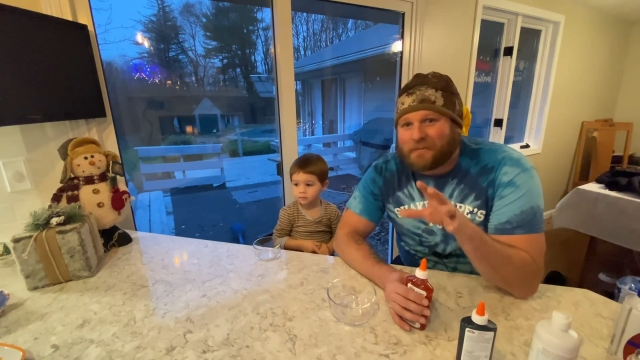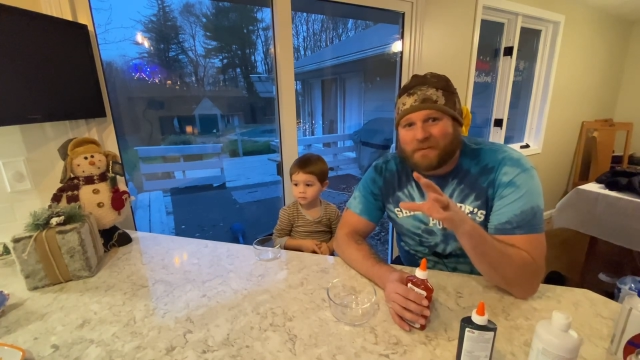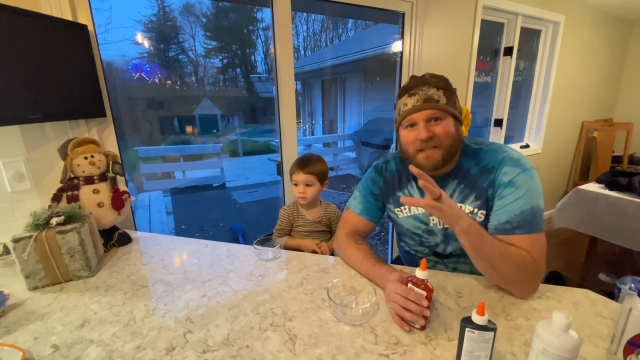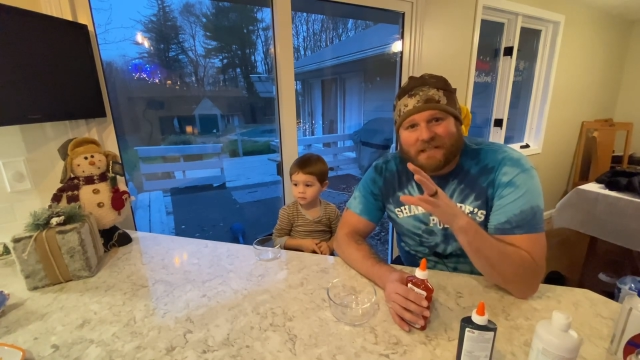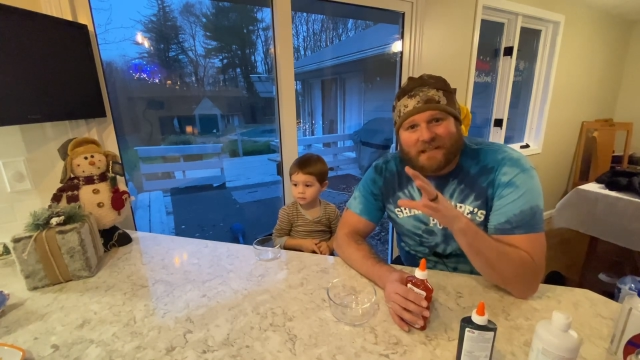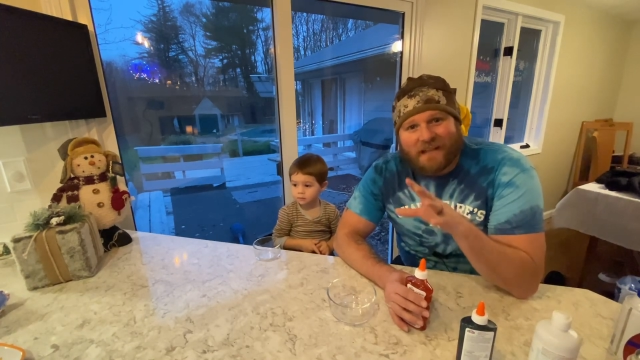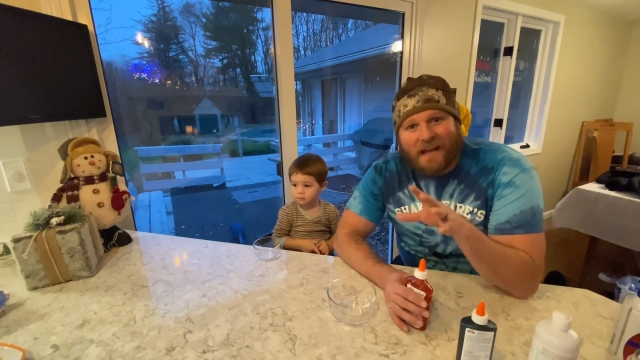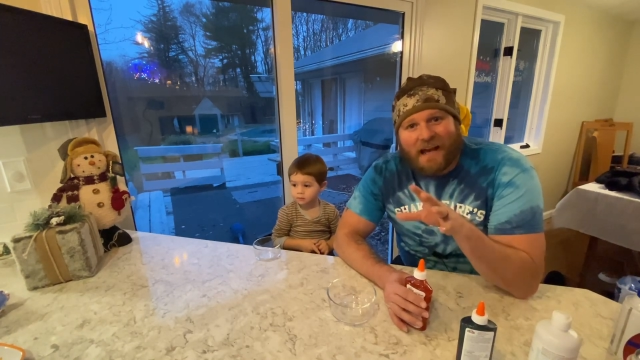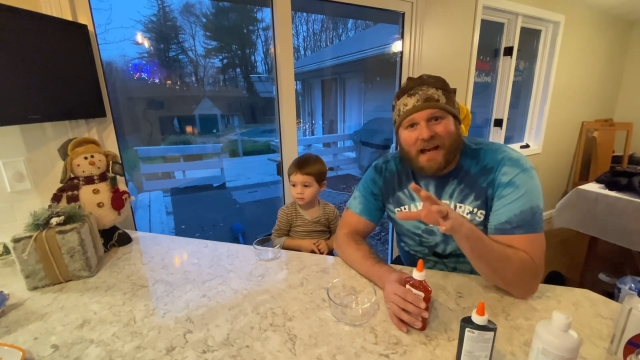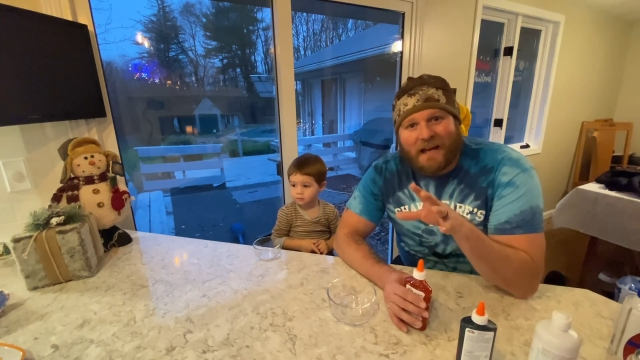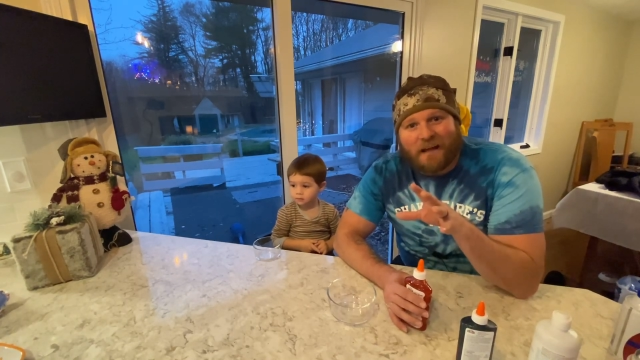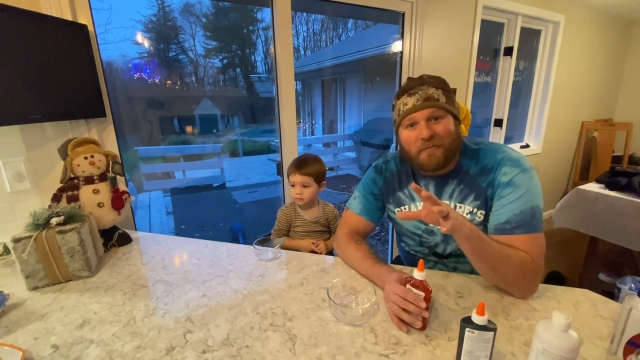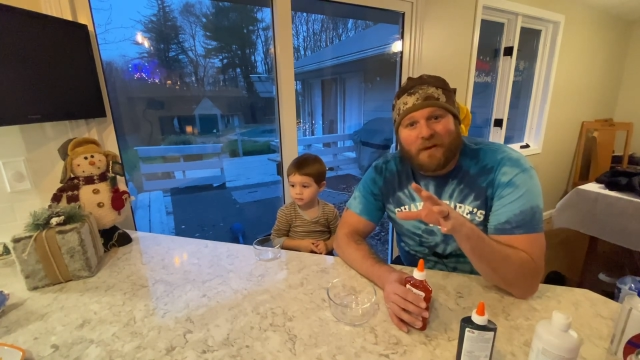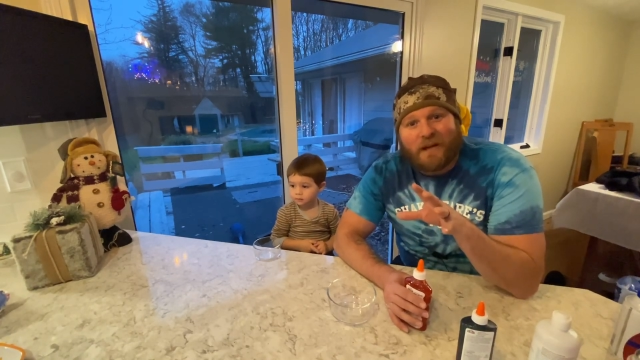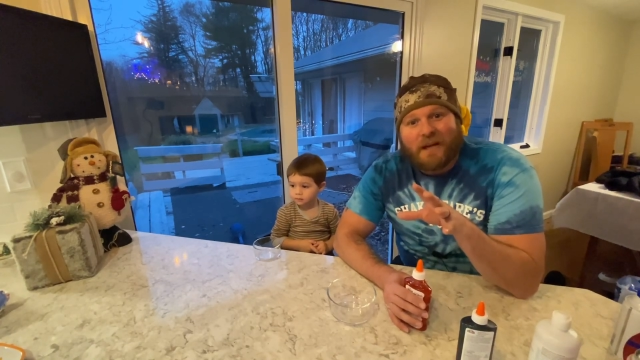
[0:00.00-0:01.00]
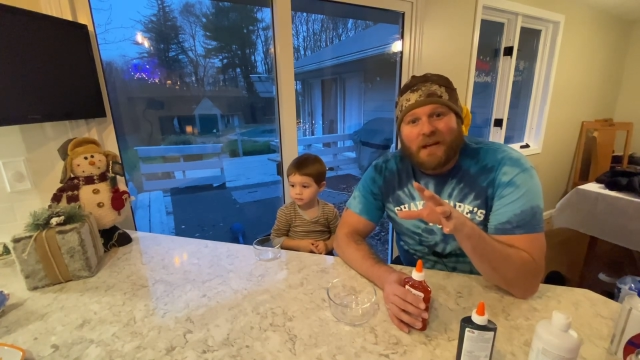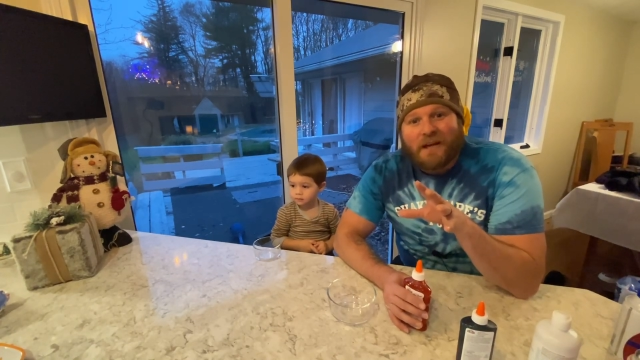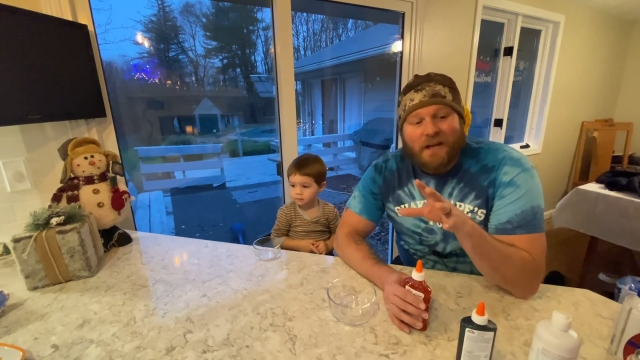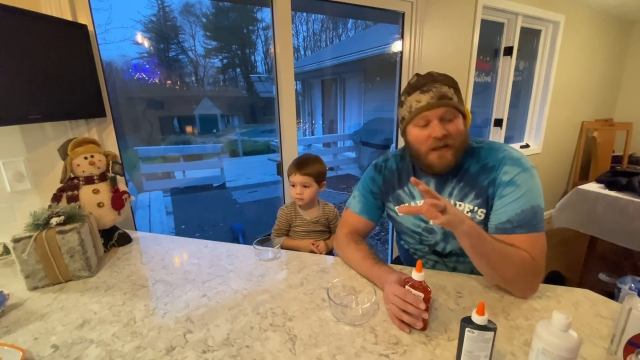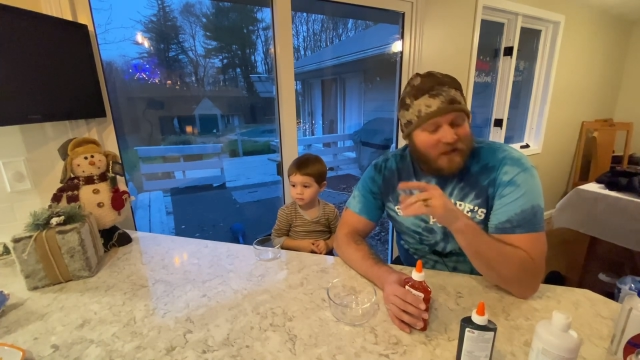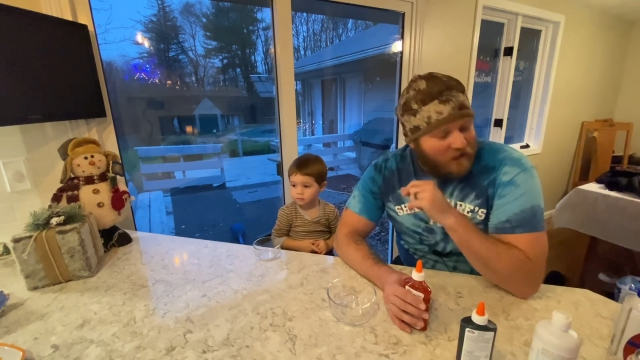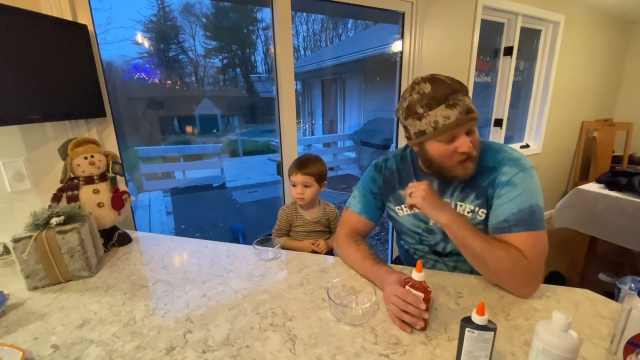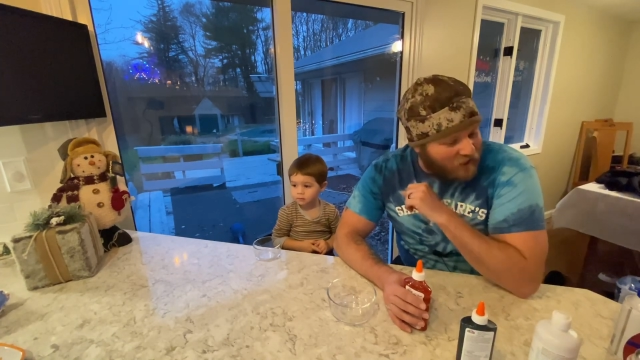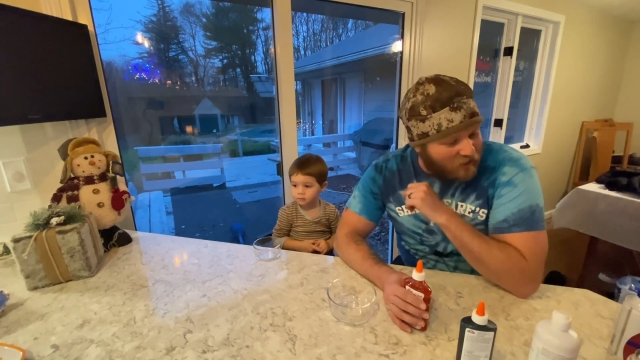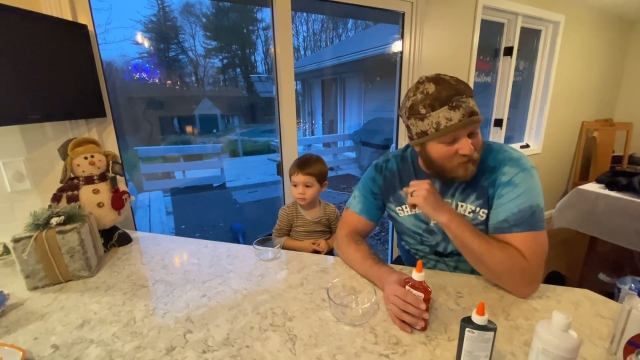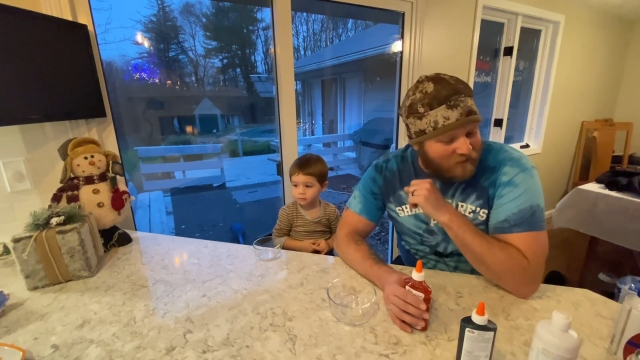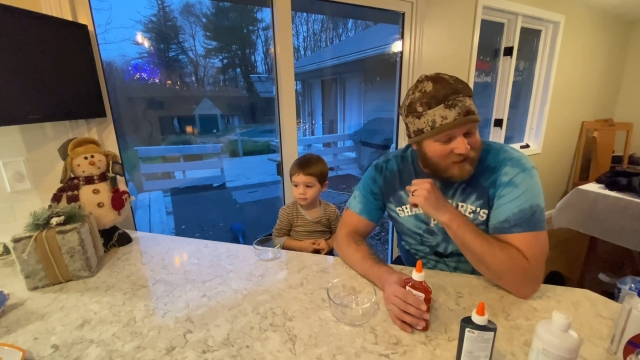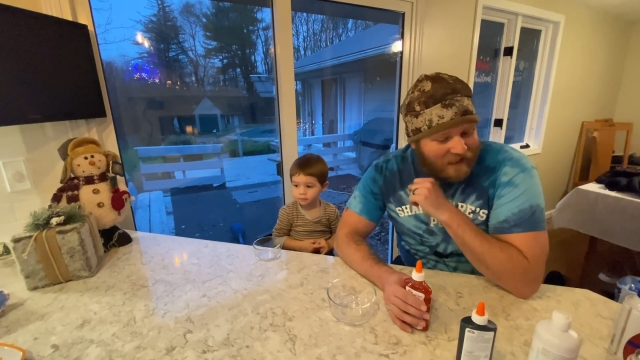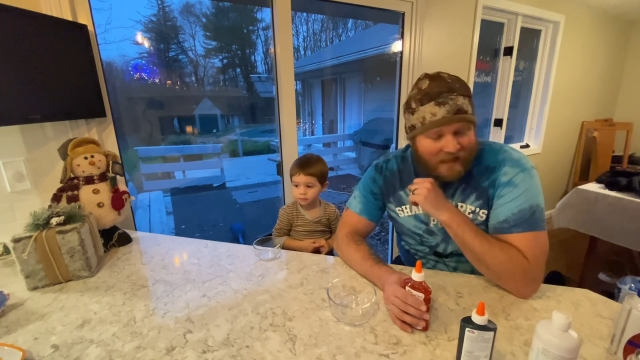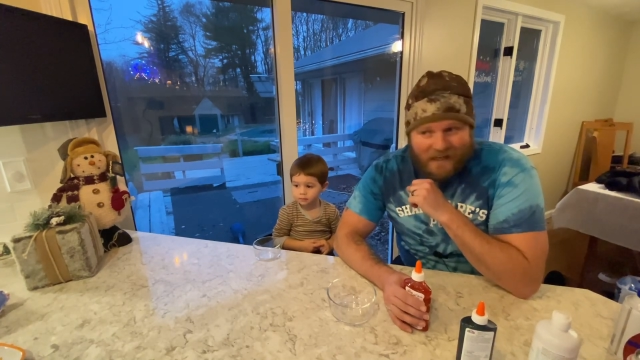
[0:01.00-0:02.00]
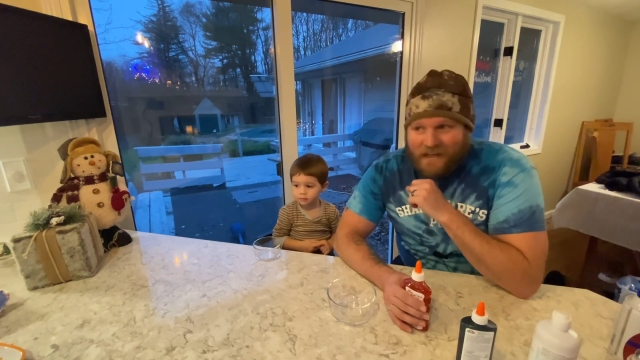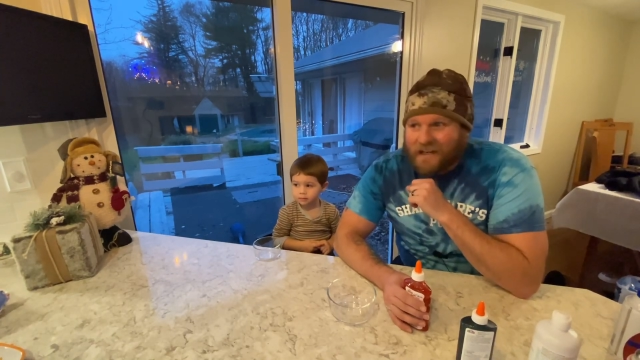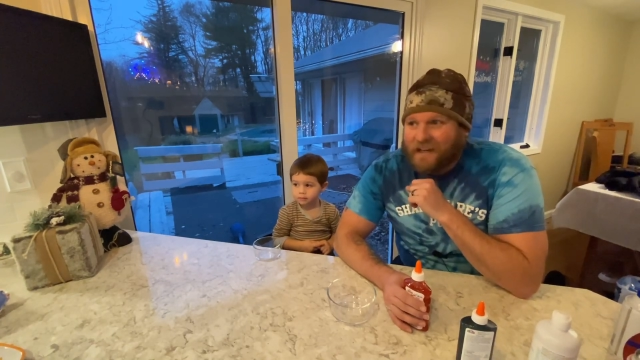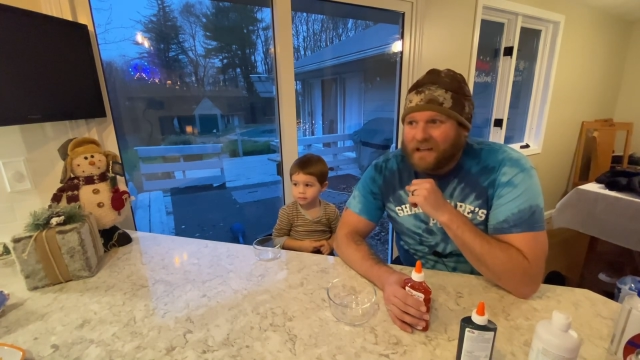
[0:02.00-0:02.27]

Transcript: slime using